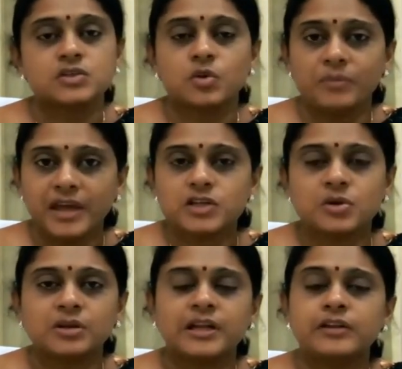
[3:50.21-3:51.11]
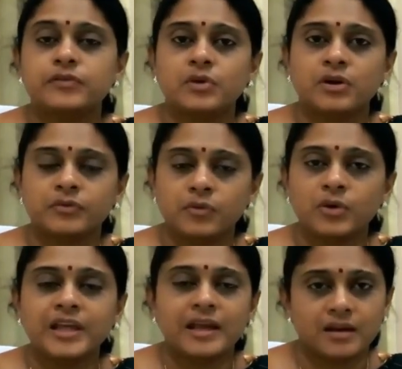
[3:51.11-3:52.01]
So make sure that if you are
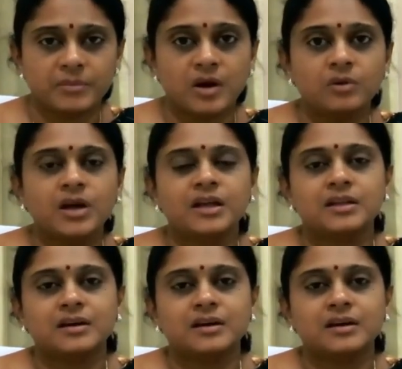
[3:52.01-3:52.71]
40 and above,